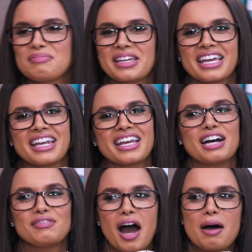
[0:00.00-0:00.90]
beginning
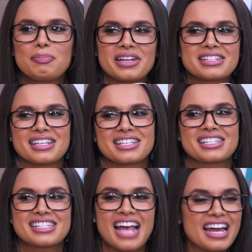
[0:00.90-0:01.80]
of Up is the
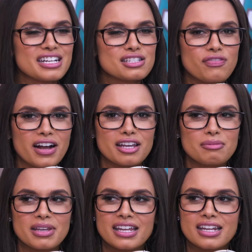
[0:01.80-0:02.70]
saddest fucking
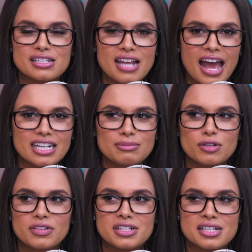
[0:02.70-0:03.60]
beginning to any
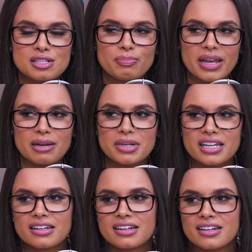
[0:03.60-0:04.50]
movie since
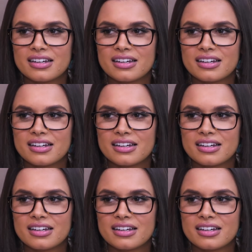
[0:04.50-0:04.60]
Bambi.